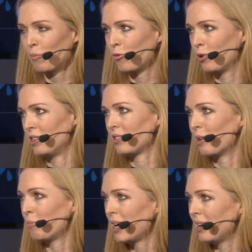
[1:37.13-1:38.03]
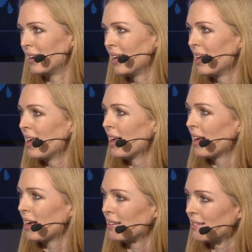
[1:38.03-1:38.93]
up for this campaign,
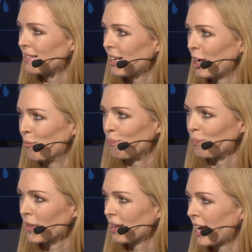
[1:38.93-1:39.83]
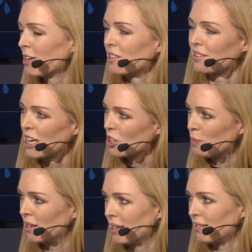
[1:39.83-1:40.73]
it's kind of a
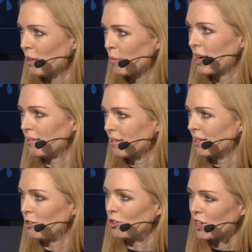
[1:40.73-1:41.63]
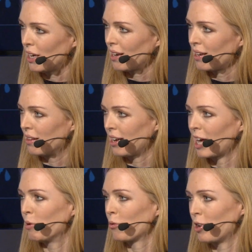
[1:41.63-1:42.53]
statement that symbolizes that you take the
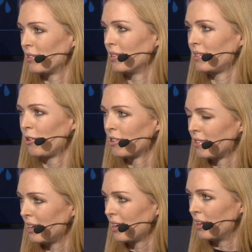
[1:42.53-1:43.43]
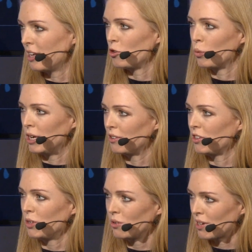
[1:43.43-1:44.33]
climate crisis seriously and that you're willing
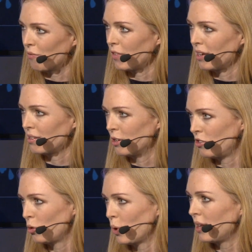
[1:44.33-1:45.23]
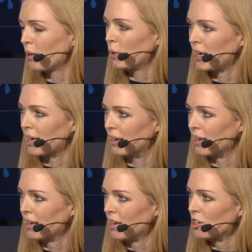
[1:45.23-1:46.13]
to do something. So it's a way that we
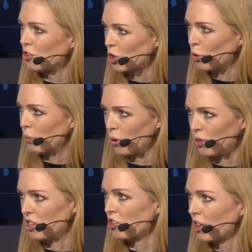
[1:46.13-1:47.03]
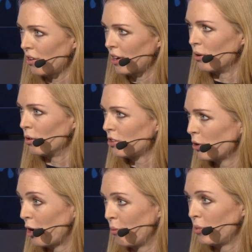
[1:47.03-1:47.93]
can show both each other and
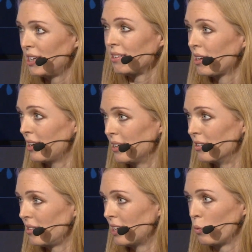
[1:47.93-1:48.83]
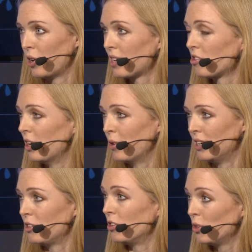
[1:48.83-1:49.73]
also our political leaders that we're actually
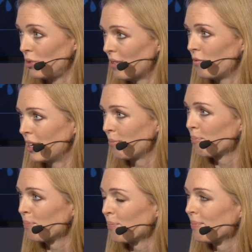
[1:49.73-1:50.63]
ready to do something.